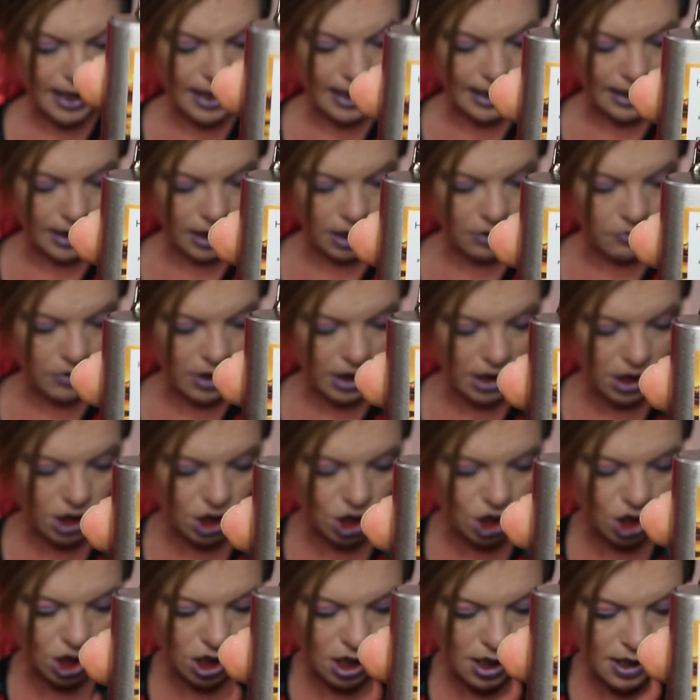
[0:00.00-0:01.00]

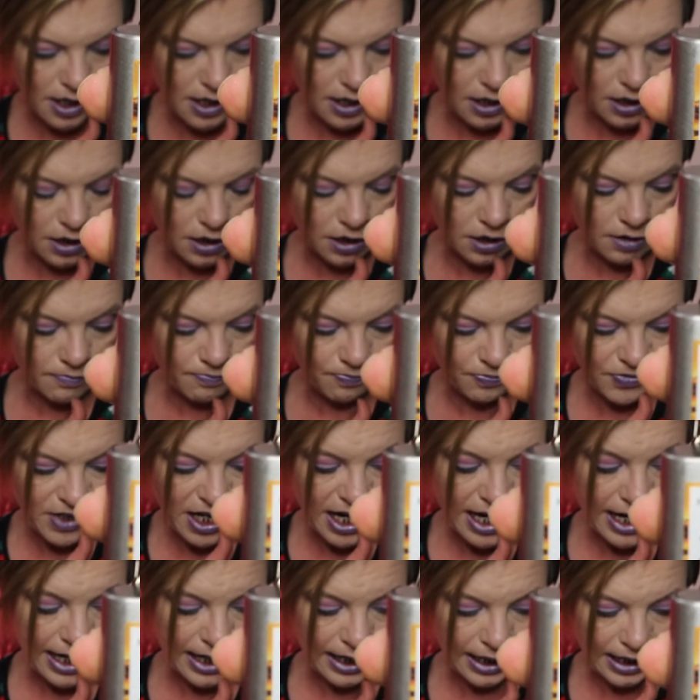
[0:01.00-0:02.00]
Irish
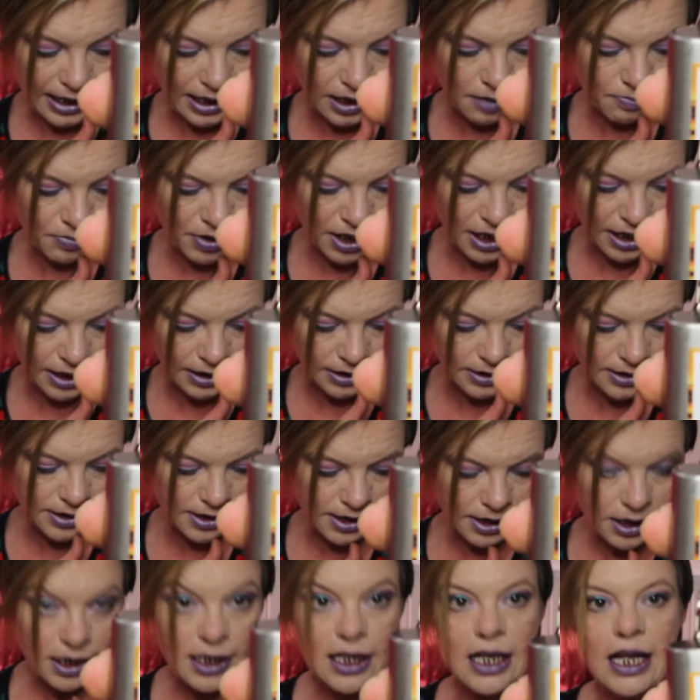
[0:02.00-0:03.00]
hair care
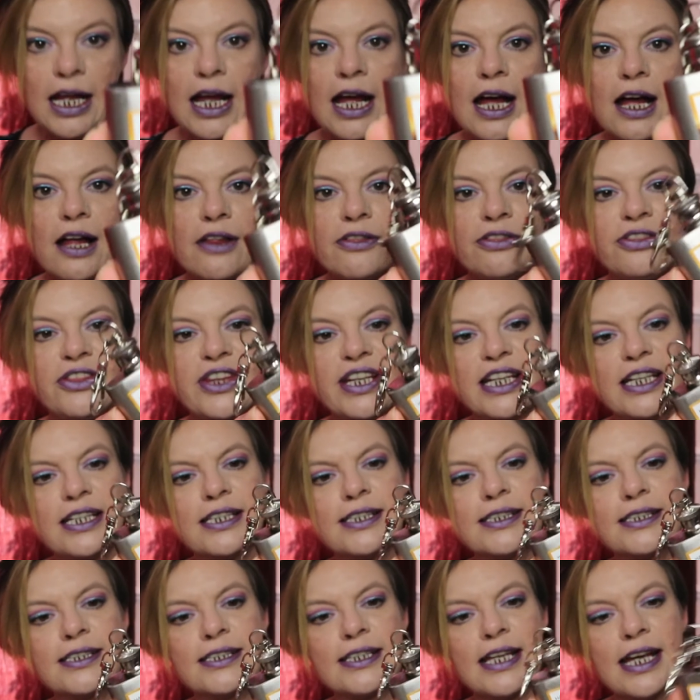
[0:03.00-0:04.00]
brand.
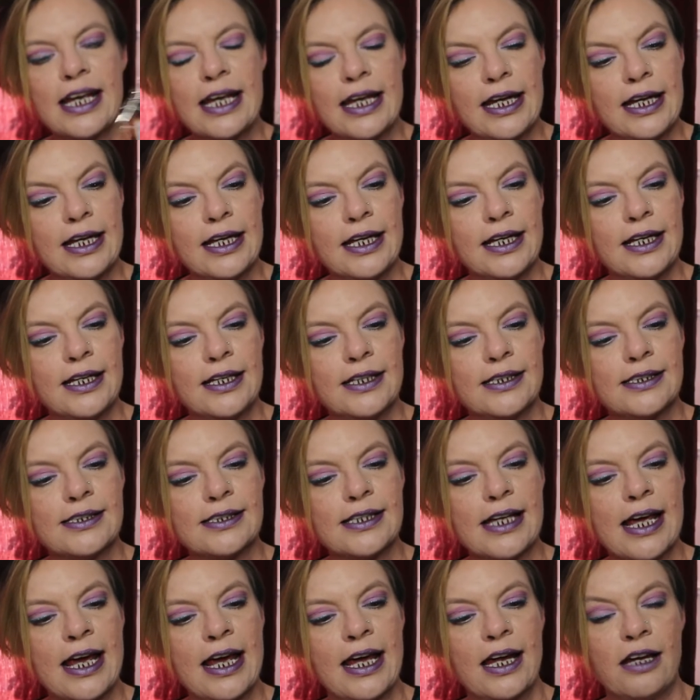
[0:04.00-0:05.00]
This
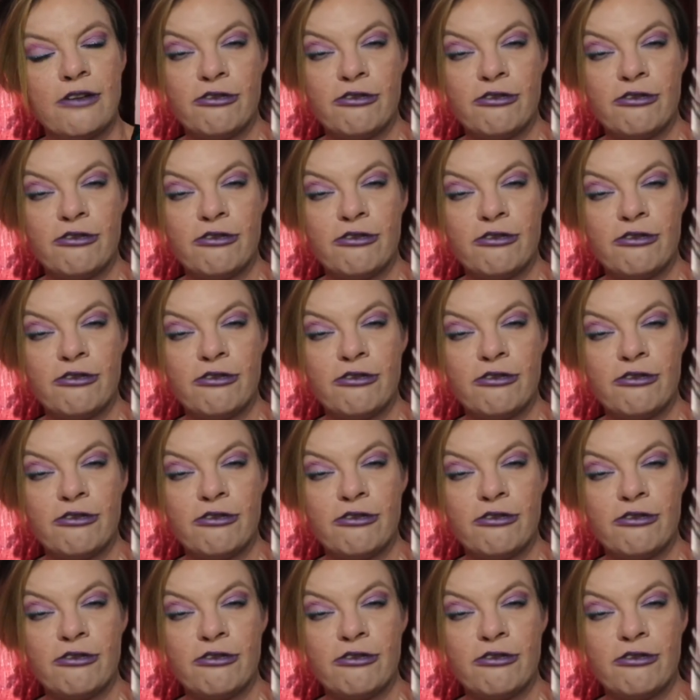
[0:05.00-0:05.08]
is a